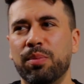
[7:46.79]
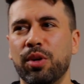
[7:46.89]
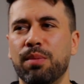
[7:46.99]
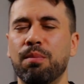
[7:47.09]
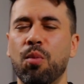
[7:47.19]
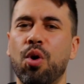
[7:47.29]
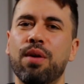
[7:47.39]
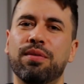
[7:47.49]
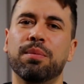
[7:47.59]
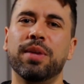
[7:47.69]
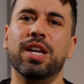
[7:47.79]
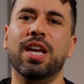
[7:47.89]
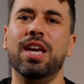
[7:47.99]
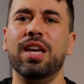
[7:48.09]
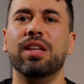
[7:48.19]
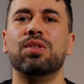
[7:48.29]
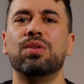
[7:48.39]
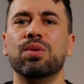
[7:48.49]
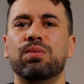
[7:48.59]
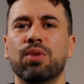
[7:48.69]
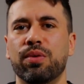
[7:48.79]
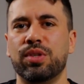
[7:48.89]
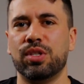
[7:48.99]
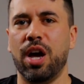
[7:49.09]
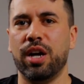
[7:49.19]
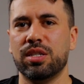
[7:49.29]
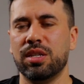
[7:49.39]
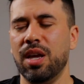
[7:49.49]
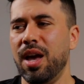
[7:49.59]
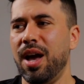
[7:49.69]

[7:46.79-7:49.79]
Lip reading: put more of your money into growth stocks